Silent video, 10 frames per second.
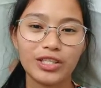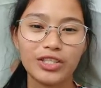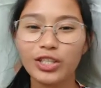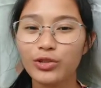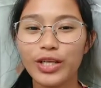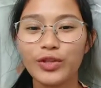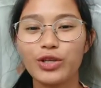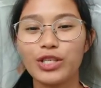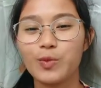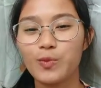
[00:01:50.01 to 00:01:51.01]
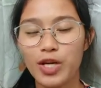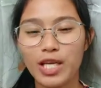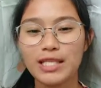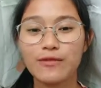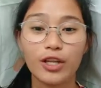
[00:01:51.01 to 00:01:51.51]
children to
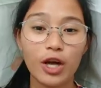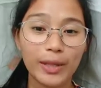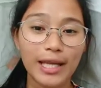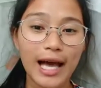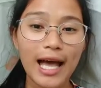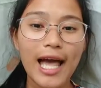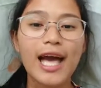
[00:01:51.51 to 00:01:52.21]
experience phenomena